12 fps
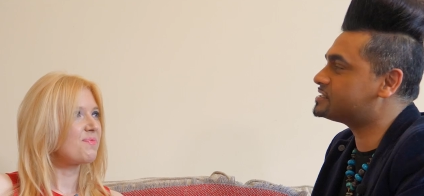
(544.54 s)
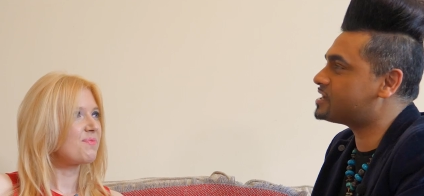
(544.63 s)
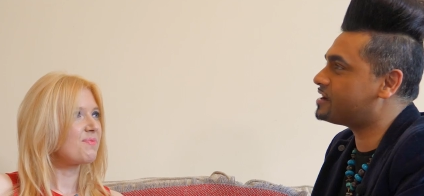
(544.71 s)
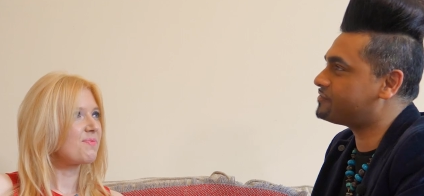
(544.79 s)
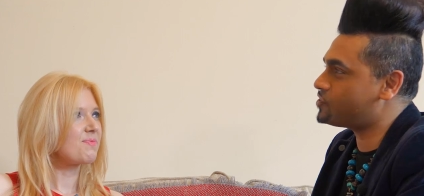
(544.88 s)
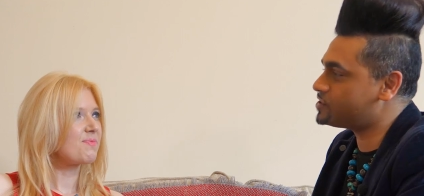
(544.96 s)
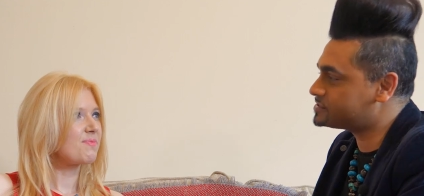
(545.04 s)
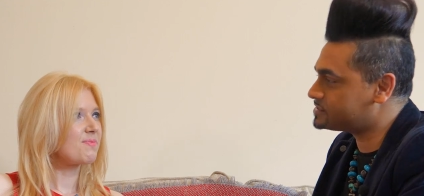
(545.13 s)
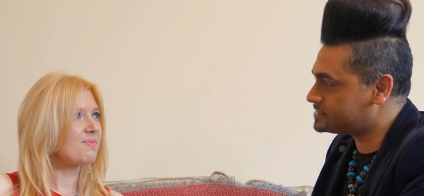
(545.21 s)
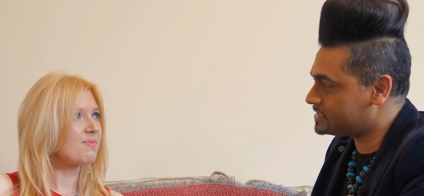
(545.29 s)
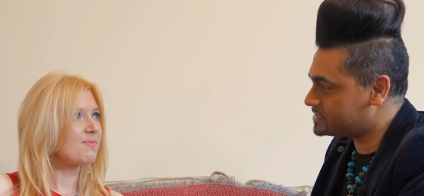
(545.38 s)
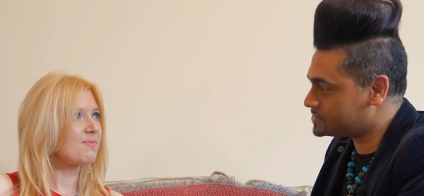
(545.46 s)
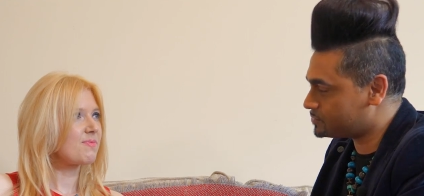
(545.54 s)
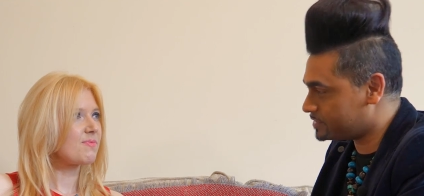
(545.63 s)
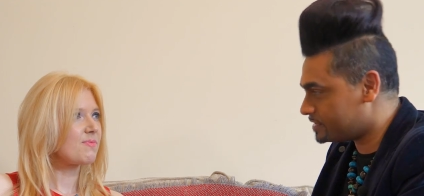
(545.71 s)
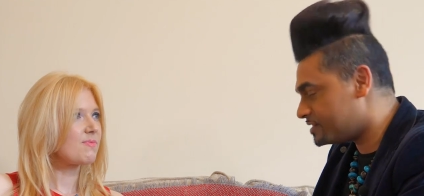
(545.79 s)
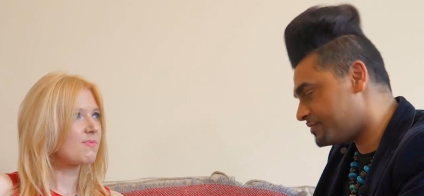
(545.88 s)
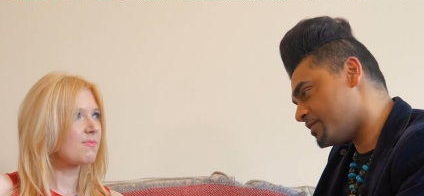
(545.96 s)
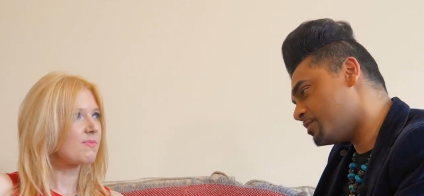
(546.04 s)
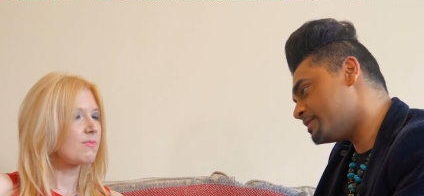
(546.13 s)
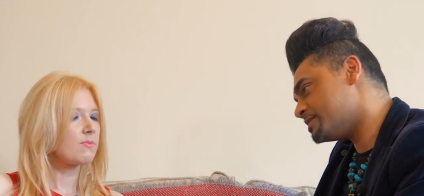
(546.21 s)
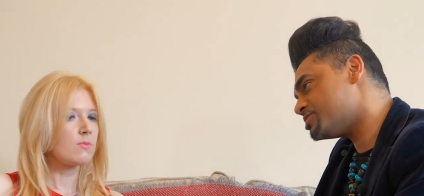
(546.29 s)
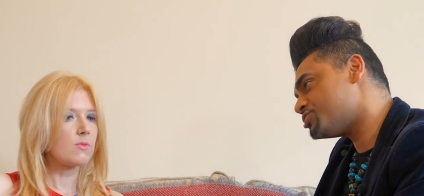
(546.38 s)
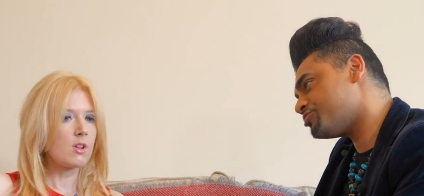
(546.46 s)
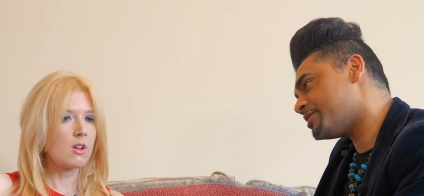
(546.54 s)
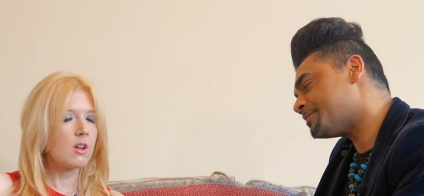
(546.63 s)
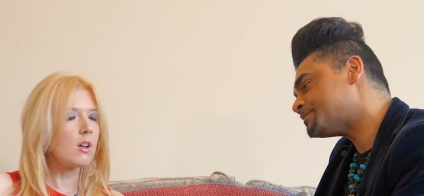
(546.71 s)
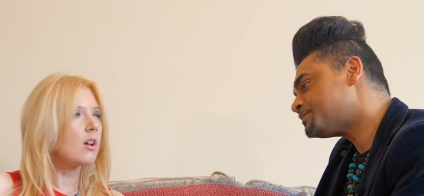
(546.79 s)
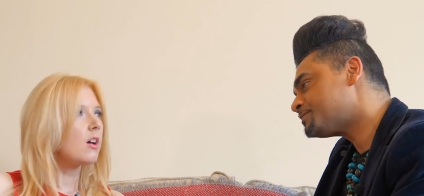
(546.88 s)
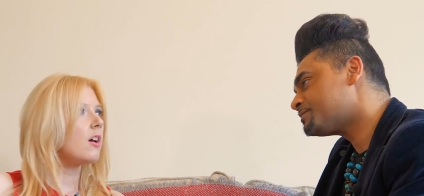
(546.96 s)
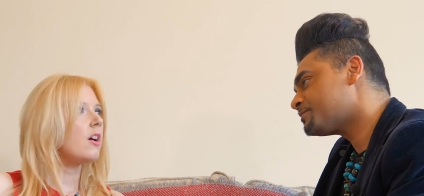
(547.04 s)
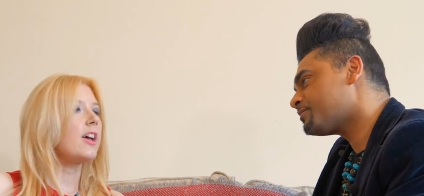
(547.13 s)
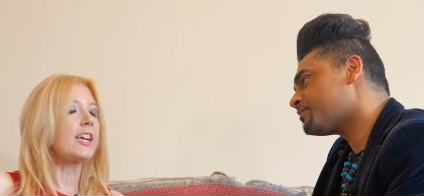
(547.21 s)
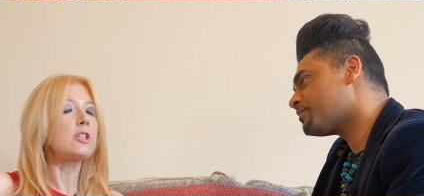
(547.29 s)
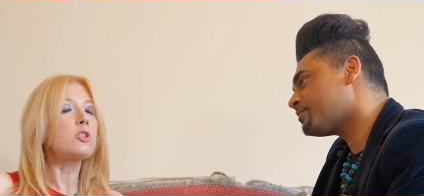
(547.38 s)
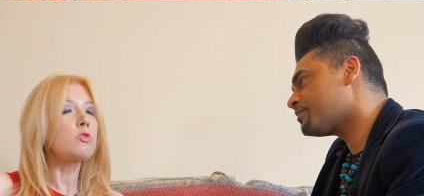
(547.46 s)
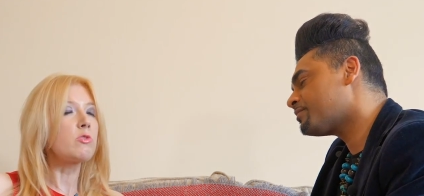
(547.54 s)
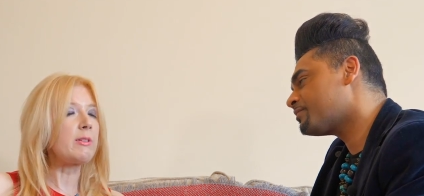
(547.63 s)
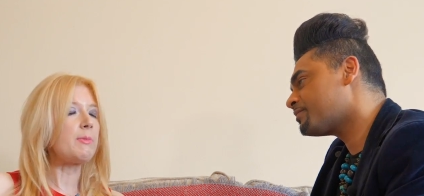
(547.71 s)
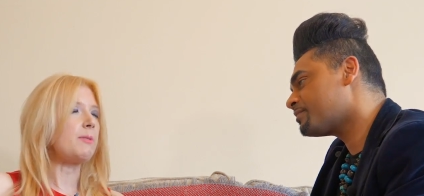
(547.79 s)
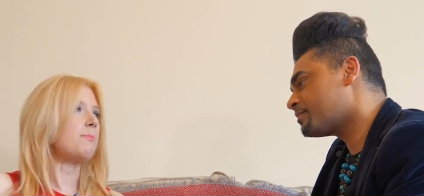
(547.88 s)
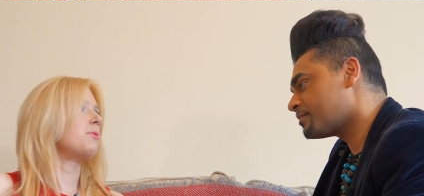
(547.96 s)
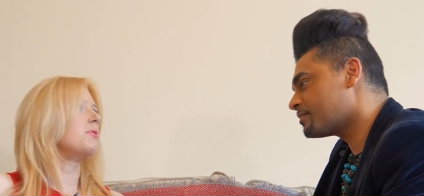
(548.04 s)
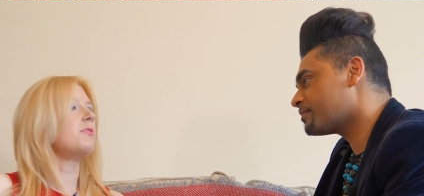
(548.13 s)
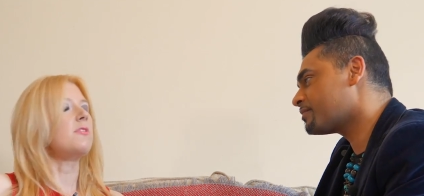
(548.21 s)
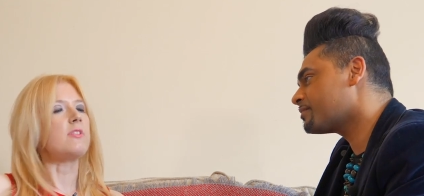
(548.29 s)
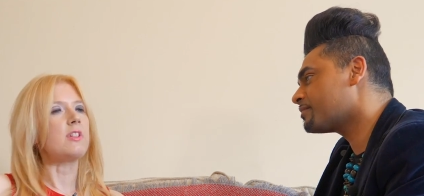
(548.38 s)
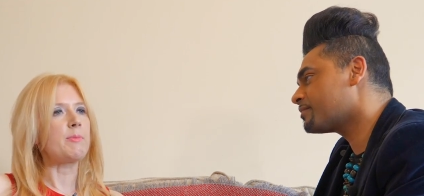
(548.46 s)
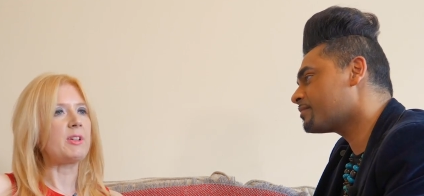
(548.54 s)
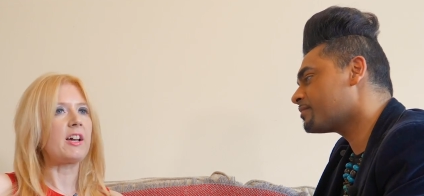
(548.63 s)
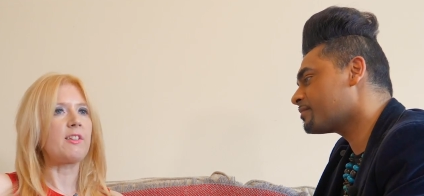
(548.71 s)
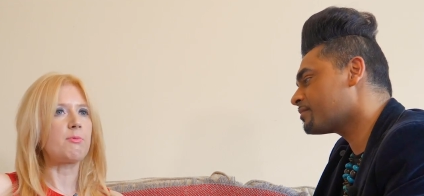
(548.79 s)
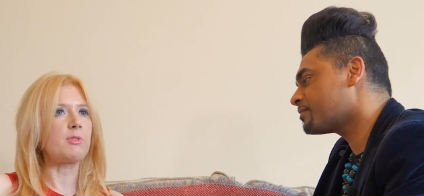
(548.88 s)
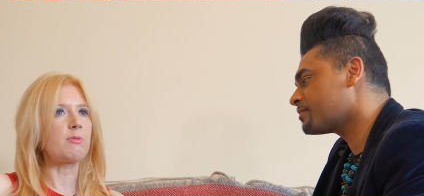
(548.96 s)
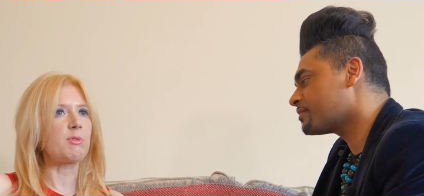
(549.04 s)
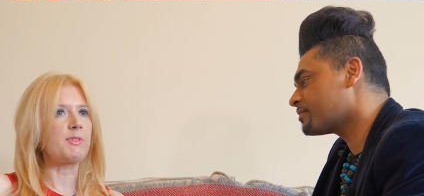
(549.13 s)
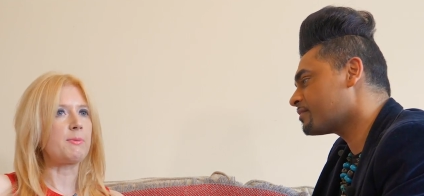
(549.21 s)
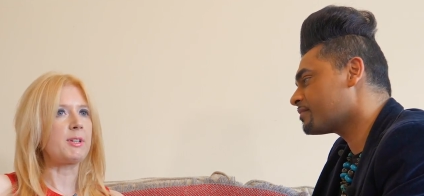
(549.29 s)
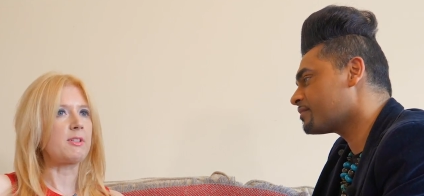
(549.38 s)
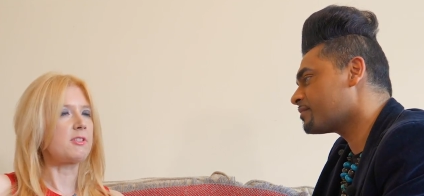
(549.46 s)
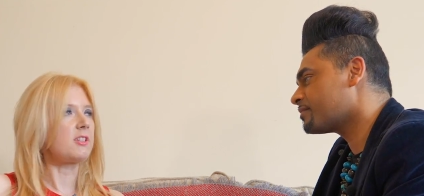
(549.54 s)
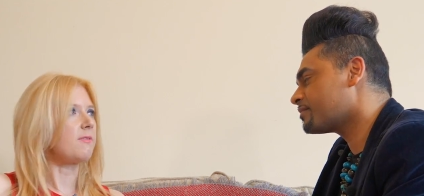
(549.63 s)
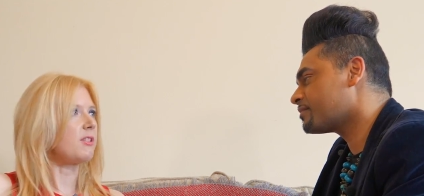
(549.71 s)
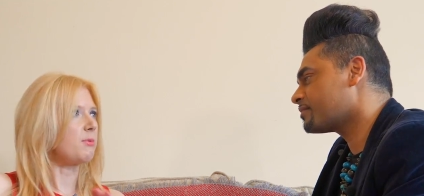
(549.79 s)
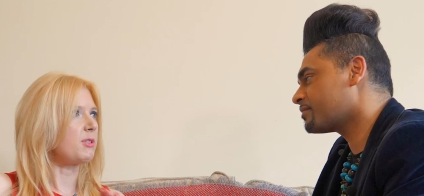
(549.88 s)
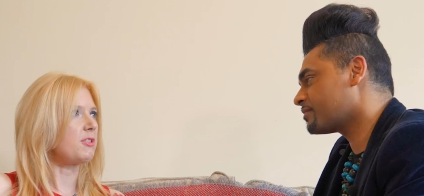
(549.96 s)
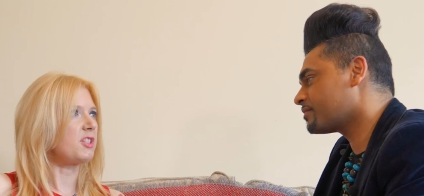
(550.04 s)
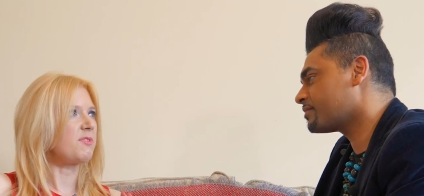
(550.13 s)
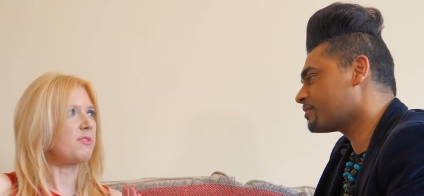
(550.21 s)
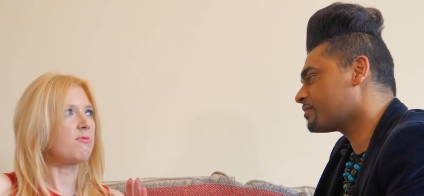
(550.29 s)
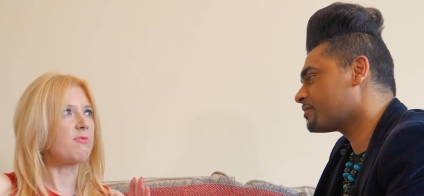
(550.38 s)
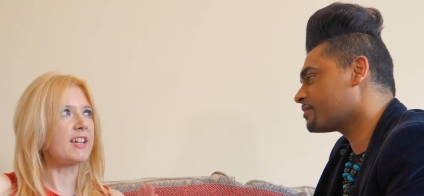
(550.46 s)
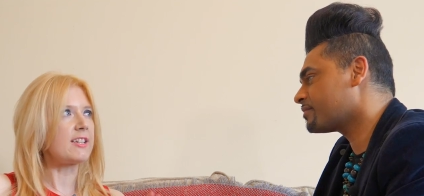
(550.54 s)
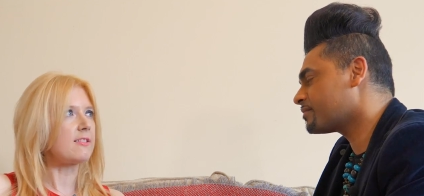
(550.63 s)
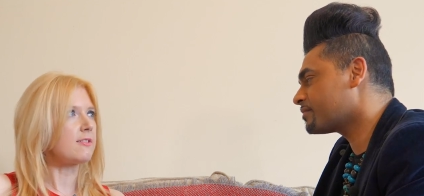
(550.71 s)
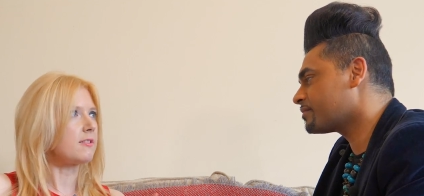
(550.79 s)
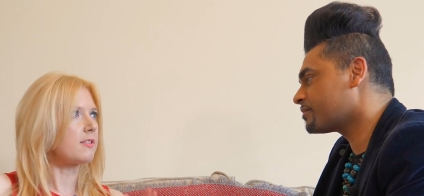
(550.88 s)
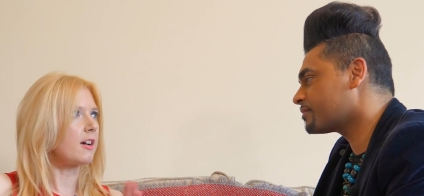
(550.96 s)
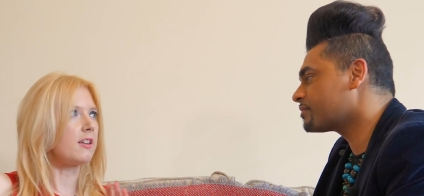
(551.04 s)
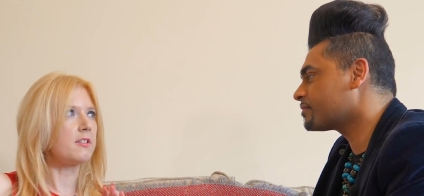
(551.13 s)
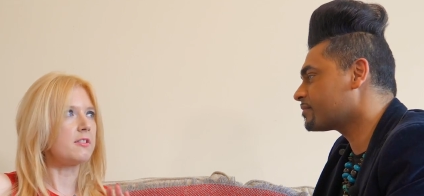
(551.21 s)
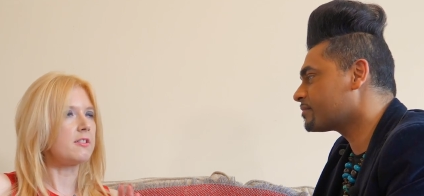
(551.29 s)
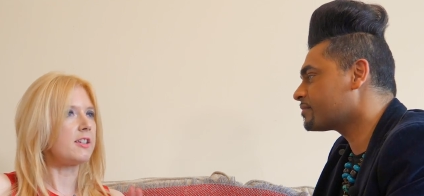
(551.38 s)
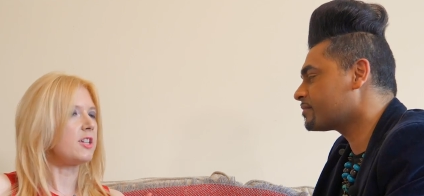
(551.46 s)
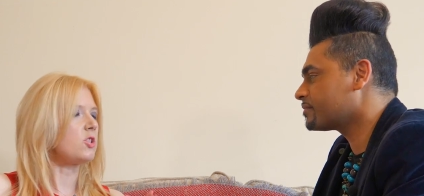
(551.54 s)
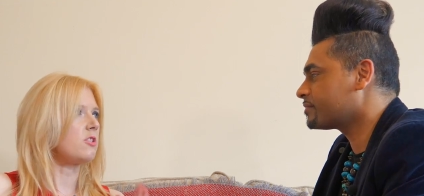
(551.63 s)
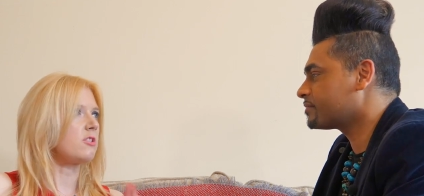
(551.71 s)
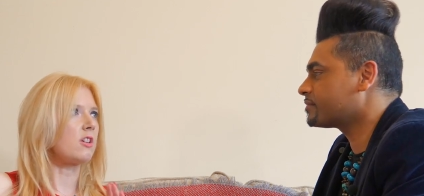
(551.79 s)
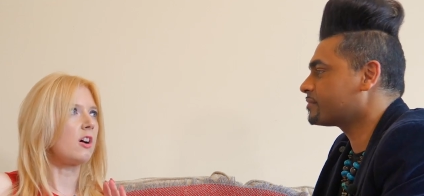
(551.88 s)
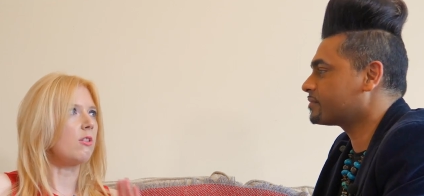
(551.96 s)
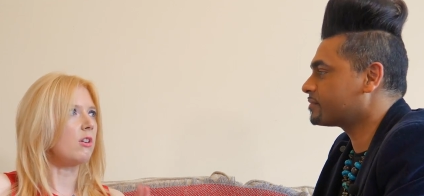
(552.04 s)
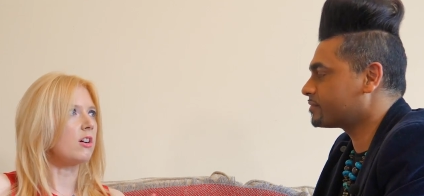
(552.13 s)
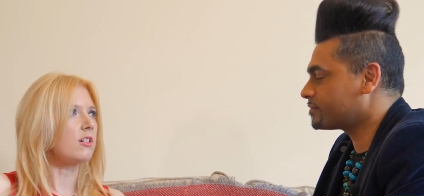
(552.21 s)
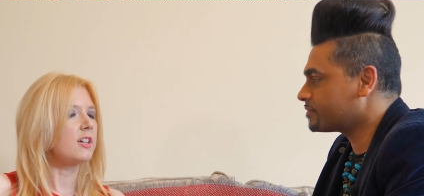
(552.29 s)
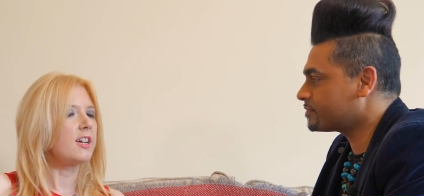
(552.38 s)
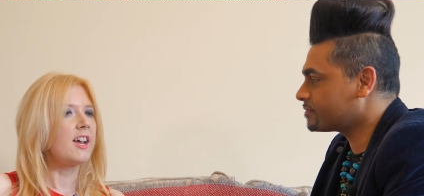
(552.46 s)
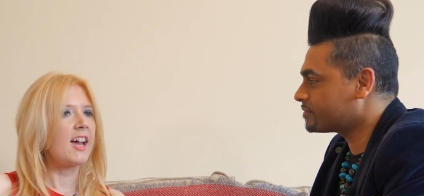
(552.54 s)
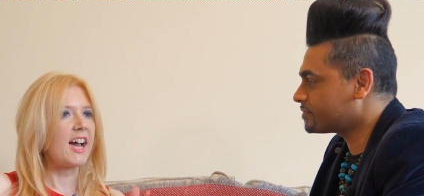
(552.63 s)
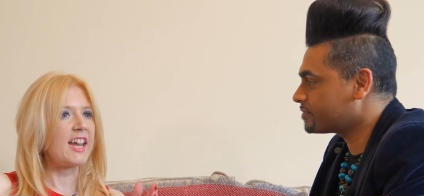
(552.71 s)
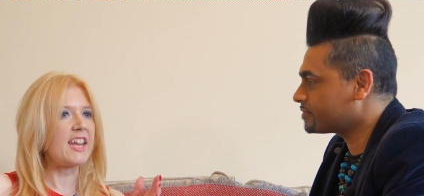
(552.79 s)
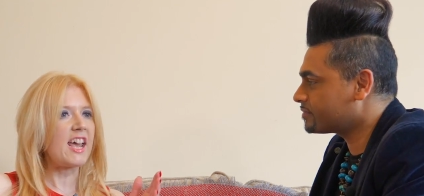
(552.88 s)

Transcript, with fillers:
Speaker 1: diversity is within the film industry?
Speaker 2: Extremely important. I mean, I've worked with filmmakers all over the world, different races, colours, nations, the whole lot, and